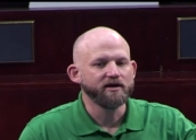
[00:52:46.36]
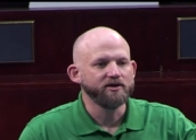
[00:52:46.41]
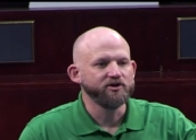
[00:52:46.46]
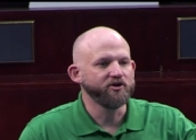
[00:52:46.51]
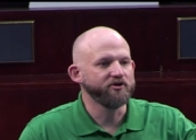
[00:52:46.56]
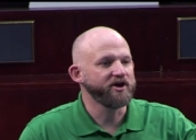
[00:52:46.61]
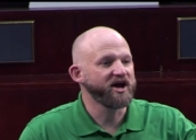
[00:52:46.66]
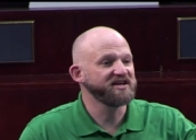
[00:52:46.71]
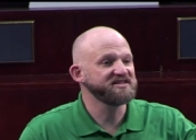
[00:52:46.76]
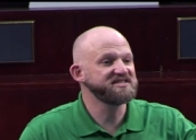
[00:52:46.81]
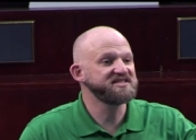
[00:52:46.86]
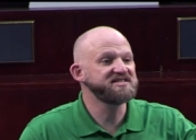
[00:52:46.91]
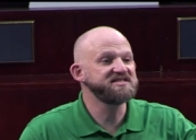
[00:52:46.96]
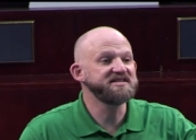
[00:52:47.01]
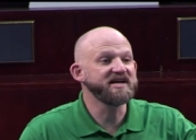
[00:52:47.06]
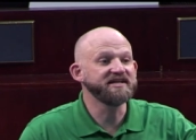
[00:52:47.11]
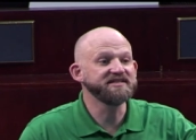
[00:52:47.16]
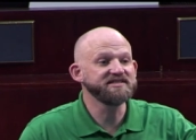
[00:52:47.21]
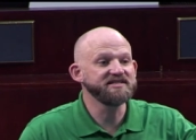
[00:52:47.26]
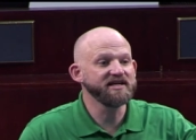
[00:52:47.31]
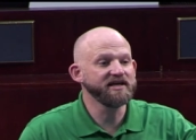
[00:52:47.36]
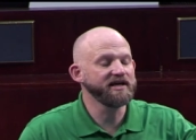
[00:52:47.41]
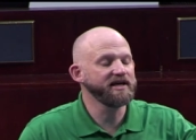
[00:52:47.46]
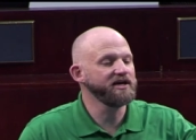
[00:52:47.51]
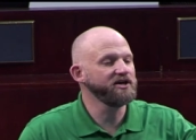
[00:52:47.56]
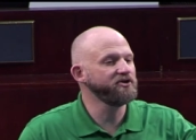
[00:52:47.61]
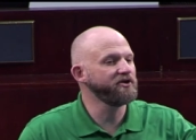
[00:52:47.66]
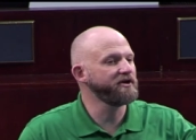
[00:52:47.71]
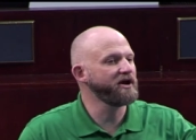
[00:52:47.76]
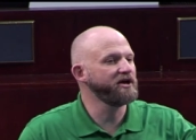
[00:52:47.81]
you're not stunting
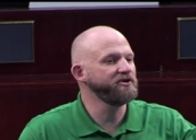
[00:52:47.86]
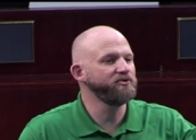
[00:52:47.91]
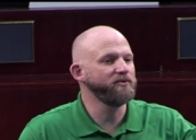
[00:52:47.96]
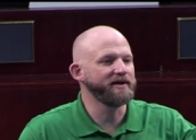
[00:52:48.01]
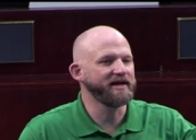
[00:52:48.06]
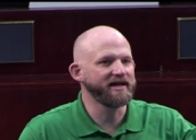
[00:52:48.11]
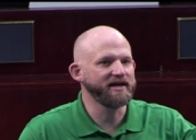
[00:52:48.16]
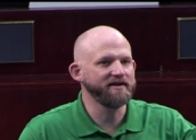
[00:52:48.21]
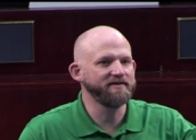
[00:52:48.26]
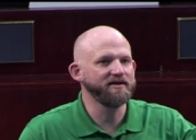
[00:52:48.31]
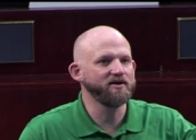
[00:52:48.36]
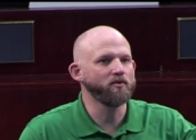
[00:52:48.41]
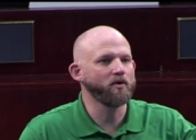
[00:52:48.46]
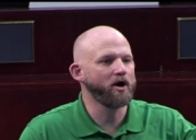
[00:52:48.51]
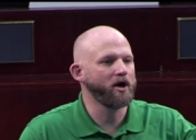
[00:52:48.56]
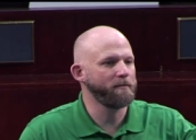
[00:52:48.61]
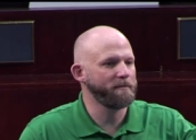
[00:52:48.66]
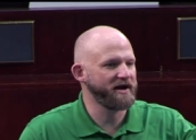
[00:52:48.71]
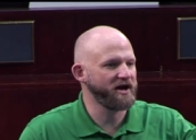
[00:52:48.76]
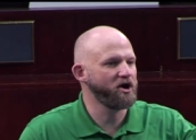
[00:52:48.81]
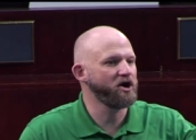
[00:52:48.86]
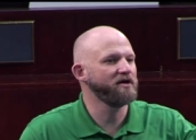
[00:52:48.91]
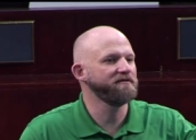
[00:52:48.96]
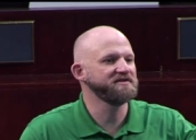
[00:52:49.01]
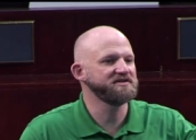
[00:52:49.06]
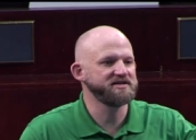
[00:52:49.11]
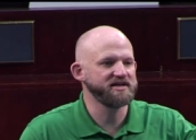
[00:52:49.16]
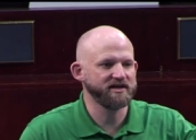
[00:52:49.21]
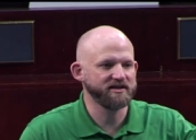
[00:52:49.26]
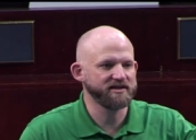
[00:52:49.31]
it. You're not doing anything wrong by
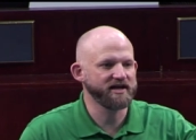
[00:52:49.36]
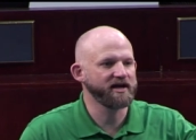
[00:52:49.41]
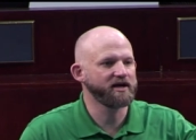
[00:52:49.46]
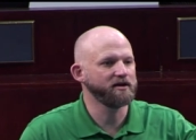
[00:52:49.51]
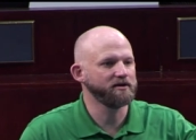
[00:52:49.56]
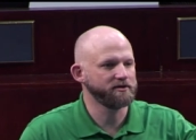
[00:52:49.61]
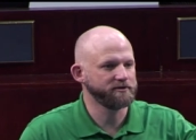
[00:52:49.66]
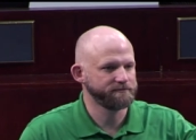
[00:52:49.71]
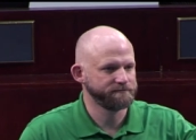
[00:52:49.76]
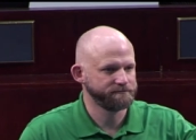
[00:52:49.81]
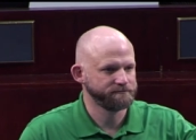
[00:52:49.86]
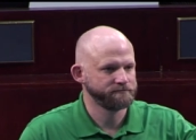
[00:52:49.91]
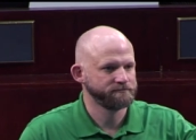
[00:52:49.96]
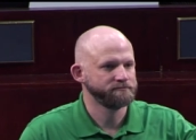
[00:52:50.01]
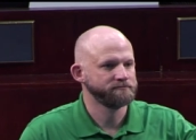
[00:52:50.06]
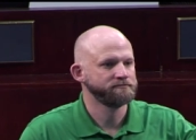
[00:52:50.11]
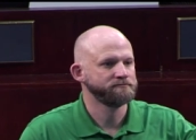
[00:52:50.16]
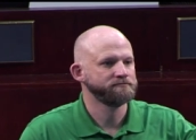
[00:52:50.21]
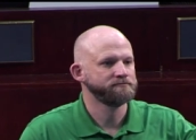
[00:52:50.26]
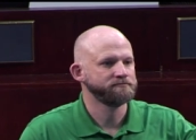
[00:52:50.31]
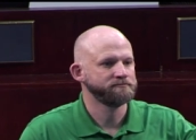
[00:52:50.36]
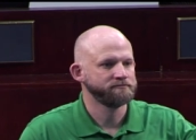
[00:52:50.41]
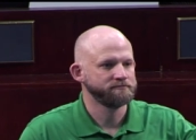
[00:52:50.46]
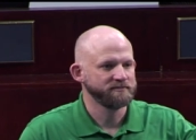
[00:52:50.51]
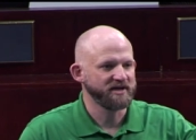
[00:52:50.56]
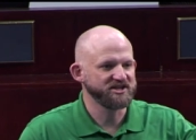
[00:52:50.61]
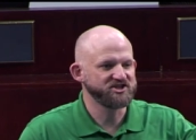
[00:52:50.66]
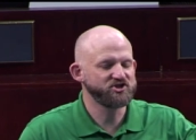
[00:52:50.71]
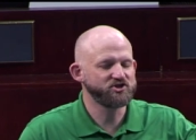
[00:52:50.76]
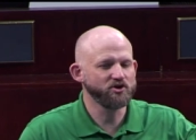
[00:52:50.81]
harvesting it that color.
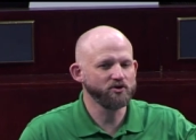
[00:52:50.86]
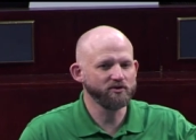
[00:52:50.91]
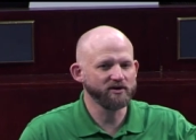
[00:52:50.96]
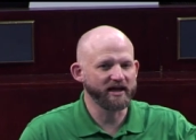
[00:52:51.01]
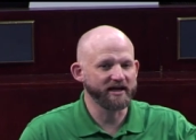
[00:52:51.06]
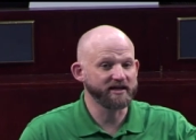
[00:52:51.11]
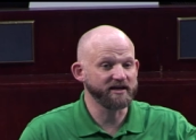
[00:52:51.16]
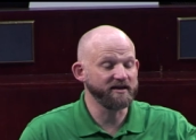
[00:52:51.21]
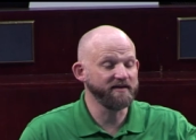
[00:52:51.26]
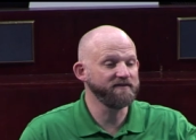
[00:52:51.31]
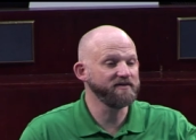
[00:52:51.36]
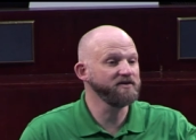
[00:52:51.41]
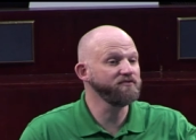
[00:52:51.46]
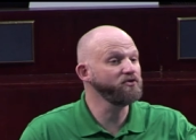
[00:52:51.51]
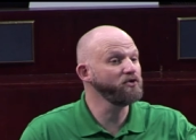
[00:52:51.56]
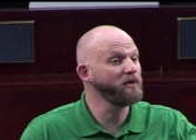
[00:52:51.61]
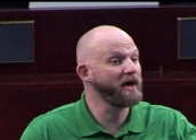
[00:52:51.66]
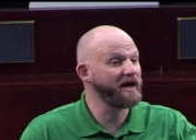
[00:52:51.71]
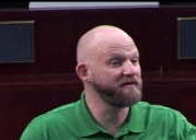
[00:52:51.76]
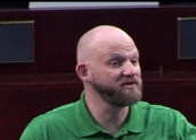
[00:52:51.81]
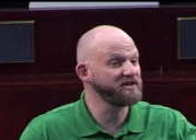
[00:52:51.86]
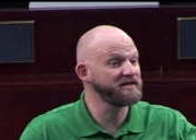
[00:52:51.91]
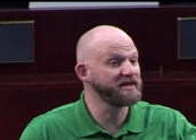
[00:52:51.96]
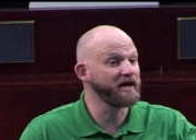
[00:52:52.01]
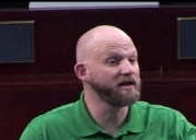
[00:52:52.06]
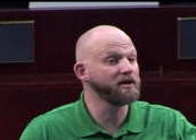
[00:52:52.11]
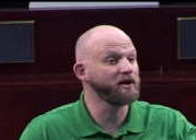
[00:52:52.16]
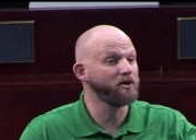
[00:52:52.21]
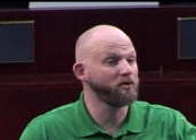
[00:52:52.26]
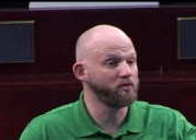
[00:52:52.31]
As soon, like even if you have a
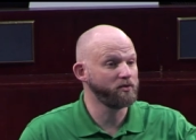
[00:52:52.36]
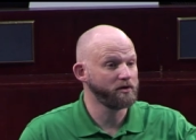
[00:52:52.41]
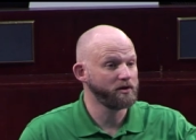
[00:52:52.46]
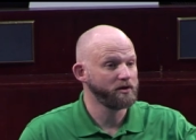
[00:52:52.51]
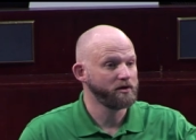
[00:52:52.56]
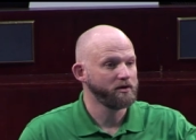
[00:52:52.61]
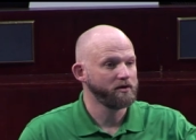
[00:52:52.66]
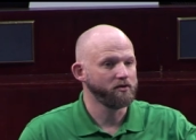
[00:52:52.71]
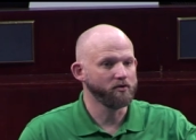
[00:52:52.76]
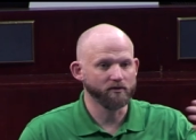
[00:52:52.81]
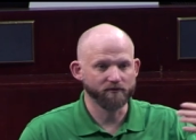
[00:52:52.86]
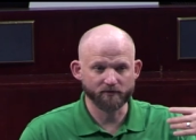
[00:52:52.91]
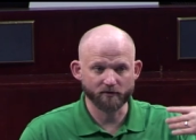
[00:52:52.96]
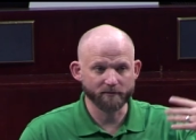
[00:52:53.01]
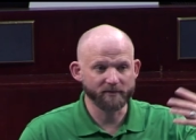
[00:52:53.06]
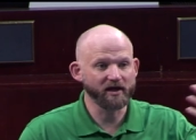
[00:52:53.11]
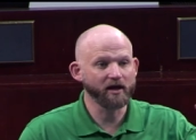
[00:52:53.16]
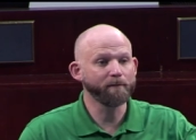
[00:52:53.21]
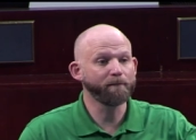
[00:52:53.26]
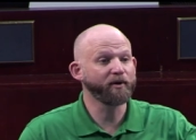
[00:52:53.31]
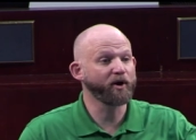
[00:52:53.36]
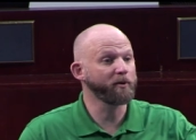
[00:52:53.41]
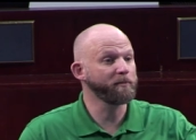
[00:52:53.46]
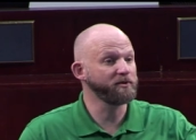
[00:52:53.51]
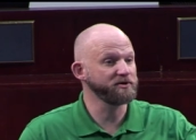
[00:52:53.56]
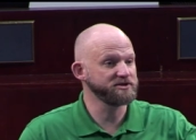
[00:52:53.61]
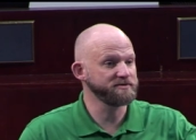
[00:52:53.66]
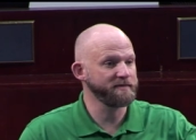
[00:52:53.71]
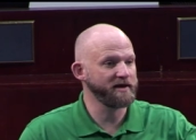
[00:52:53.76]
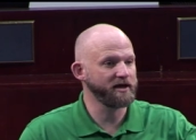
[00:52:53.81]
yellow or for me a
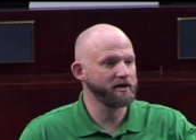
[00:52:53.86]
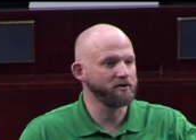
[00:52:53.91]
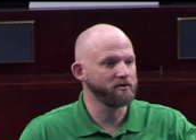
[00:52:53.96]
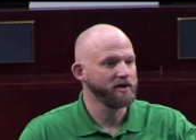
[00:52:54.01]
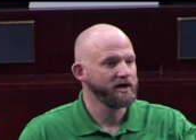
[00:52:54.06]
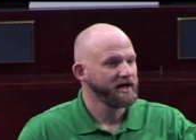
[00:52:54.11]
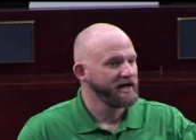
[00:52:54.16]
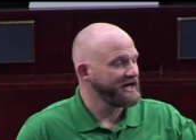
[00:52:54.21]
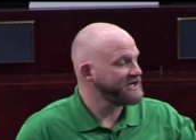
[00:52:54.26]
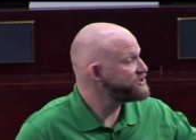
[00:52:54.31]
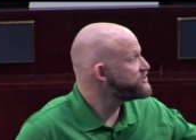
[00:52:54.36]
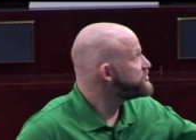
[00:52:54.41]
purple tomato, as